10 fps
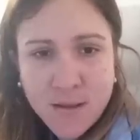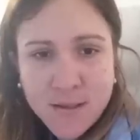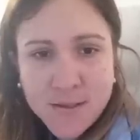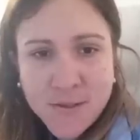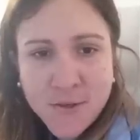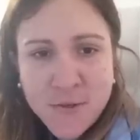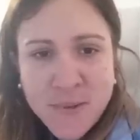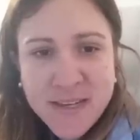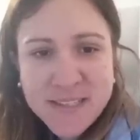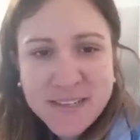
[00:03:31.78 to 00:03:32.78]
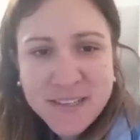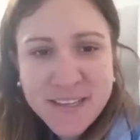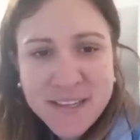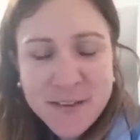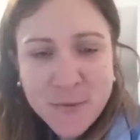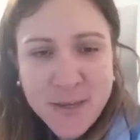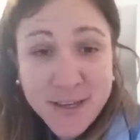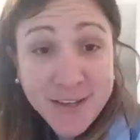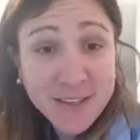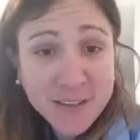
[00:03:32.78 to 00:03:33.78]
So basically, we
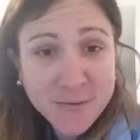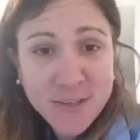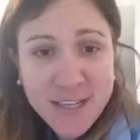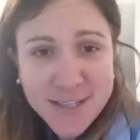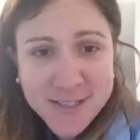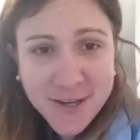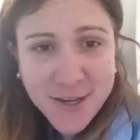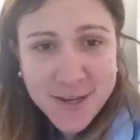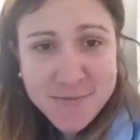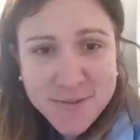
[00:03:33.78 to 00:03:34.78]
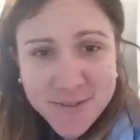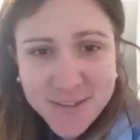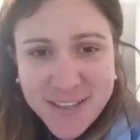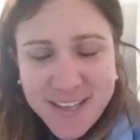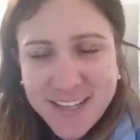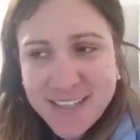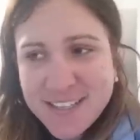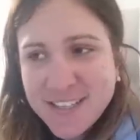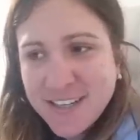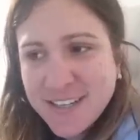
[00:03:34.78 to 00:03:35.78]
can't live without Skype.
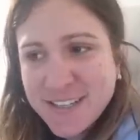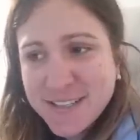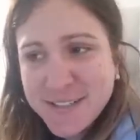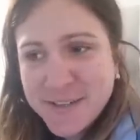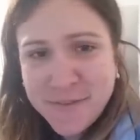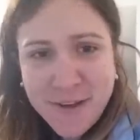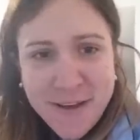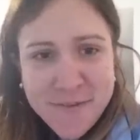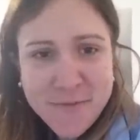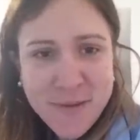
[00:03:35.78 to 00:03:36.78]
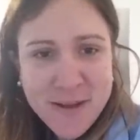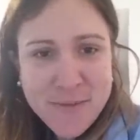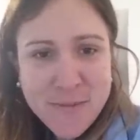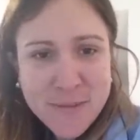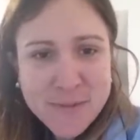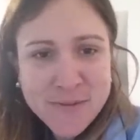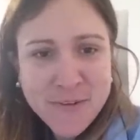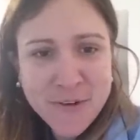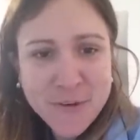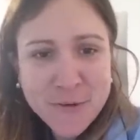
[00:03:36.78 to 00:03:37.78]
And I survived my mum's
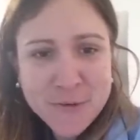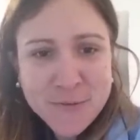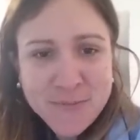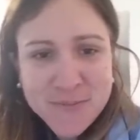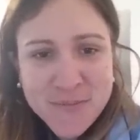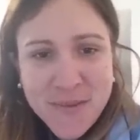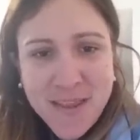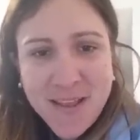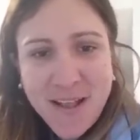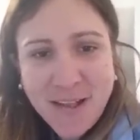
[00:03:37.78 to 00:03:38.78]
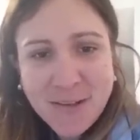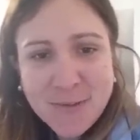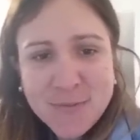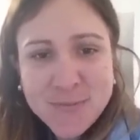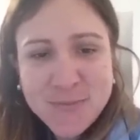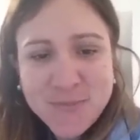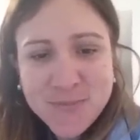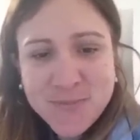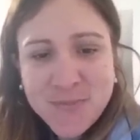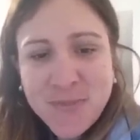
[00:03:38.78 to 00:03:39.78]
phone call and
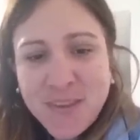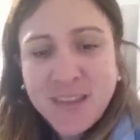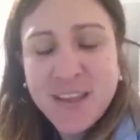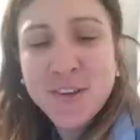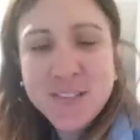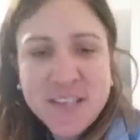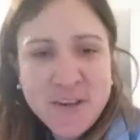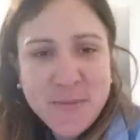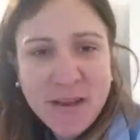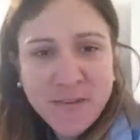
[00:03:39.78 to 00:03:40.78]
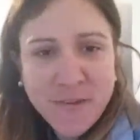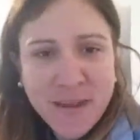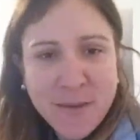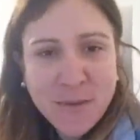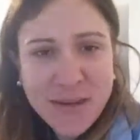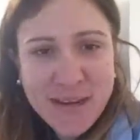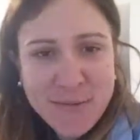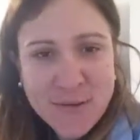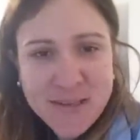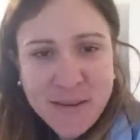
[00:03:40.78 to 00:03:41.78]
got to hear about the family
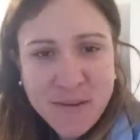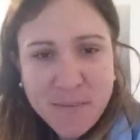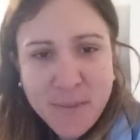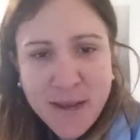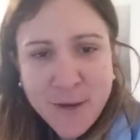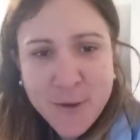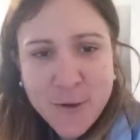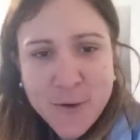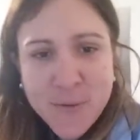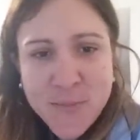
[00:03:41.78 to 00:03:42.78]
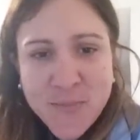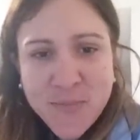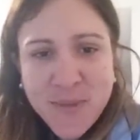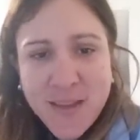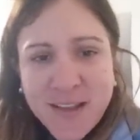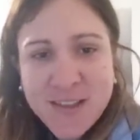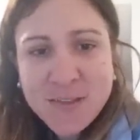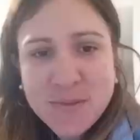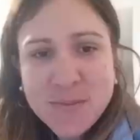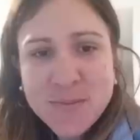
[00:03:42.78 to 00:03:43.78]
and what's happening back at home.
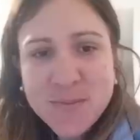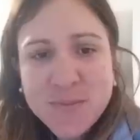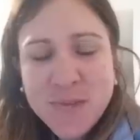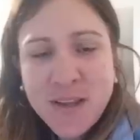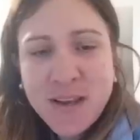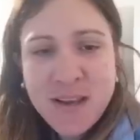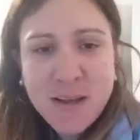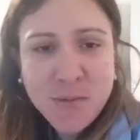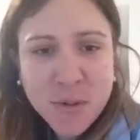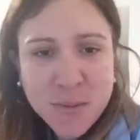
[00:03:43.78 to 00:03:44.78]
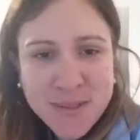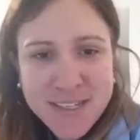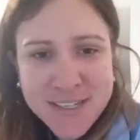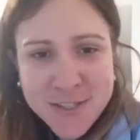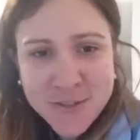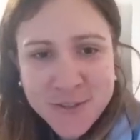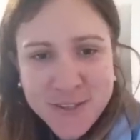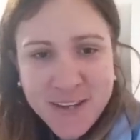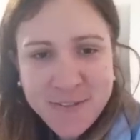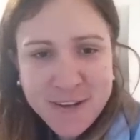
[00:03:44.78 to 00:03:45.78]
Now I probably should
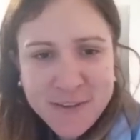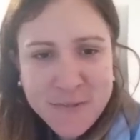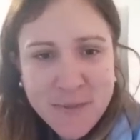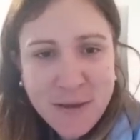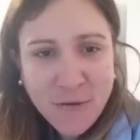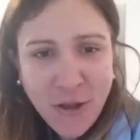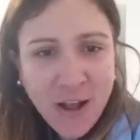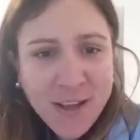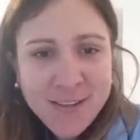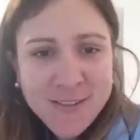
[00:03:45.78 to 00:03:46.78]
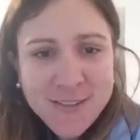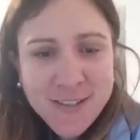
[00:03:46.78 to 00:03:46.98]
get ready for my ride.